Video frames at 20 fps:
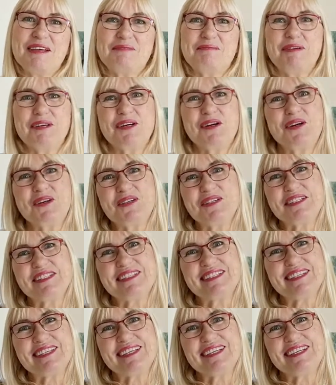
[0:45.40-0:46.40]

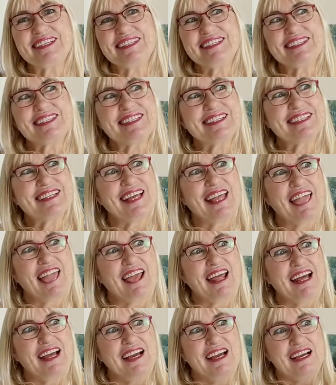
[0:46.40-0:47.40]
because it
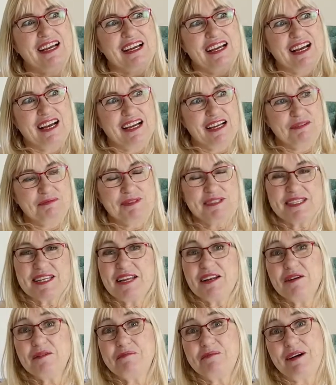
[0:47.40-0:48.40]

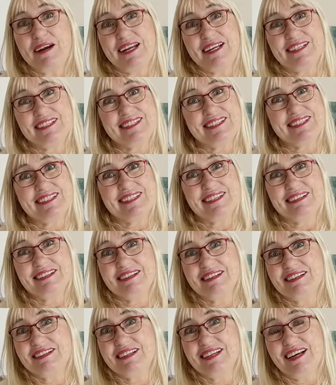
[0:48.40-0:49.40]
celebrates
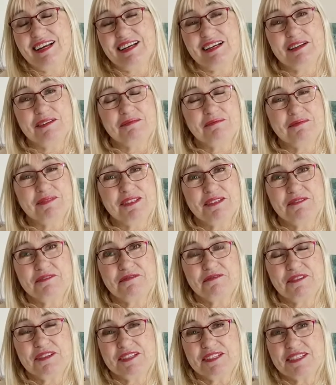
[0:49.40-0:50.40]

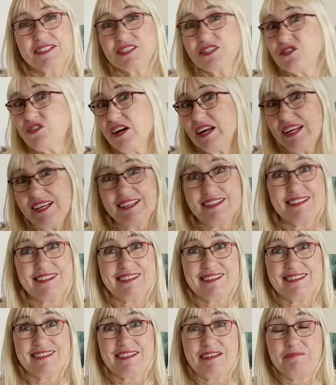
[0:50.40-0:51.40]
different
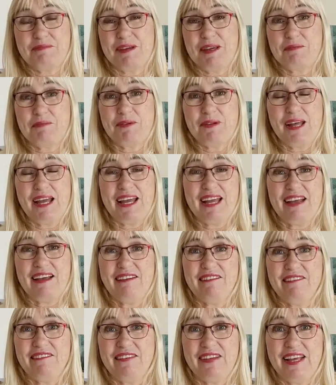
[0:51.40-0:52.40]
strengths that people
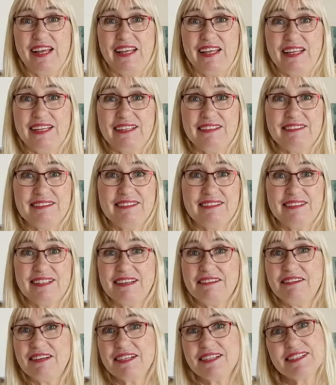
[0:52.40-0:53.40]
have and
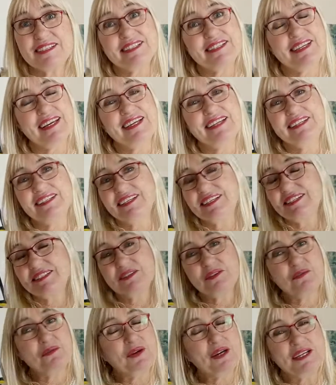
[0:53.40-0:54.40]
their understandings
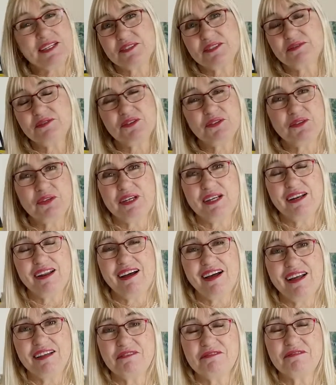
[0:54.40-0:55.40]
and ways of doing
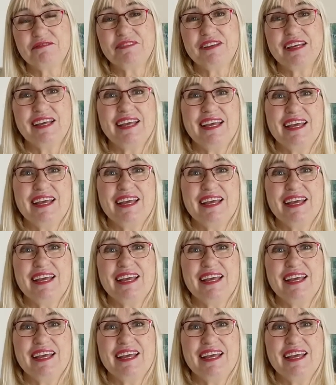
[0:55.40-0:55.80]
life.